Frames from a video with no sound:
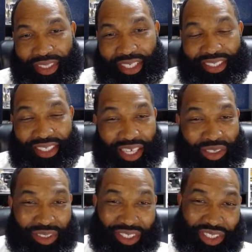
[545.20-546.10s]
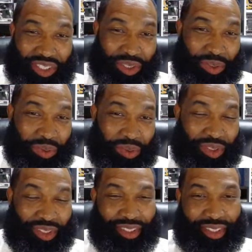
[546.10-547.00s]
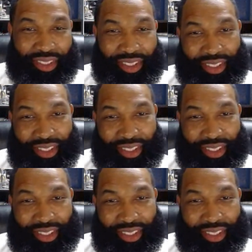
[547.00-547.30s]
These socks, these shoes.